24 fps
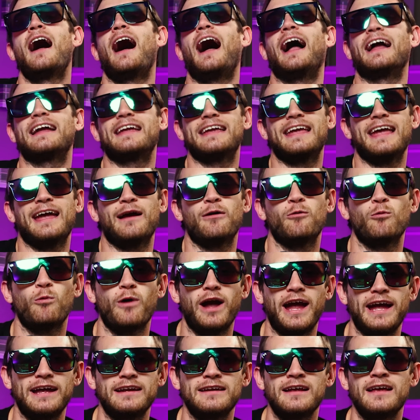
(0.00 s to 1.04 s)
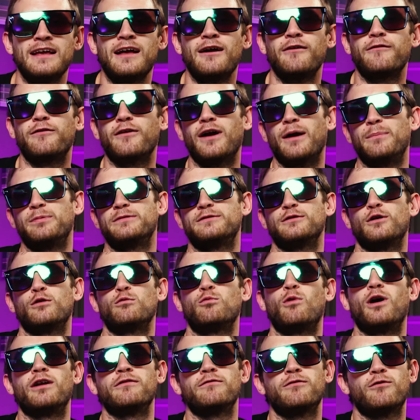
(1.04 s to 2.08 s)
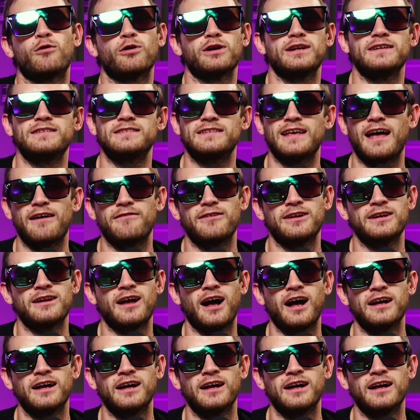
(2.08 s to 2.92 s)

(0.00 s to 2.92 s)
I can't wait for episode 147.